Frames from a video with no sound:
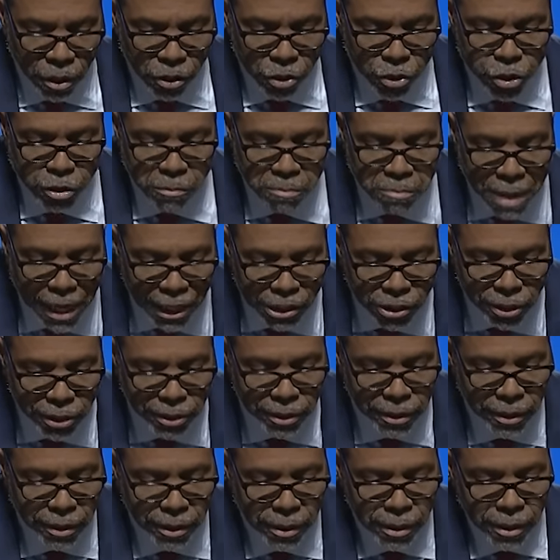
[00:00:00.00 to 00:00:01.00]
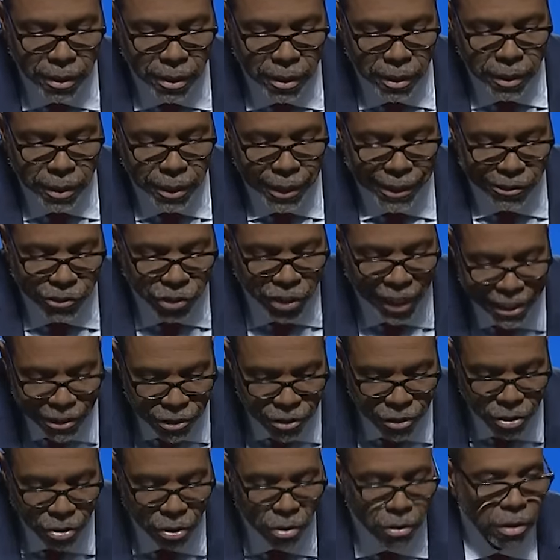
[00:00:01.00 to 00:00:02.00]
you must
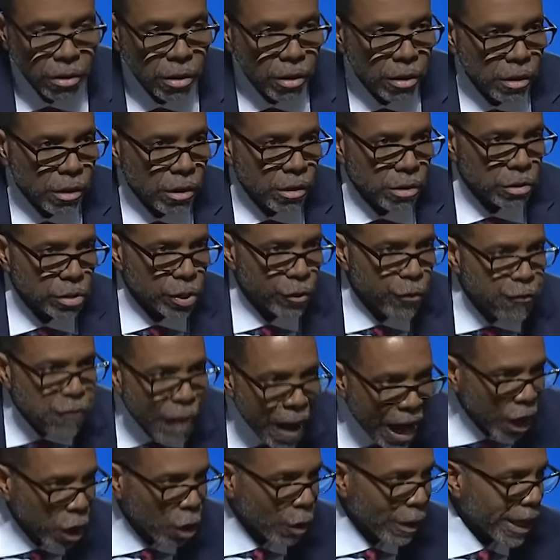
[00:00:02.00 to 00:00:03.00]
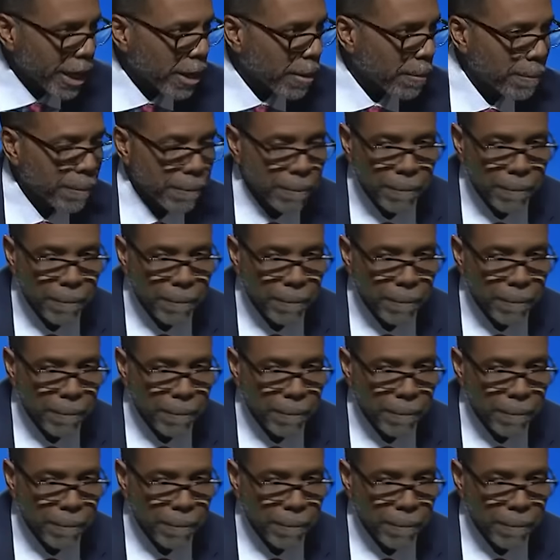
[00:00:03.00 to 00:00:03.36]
continue to follow Him.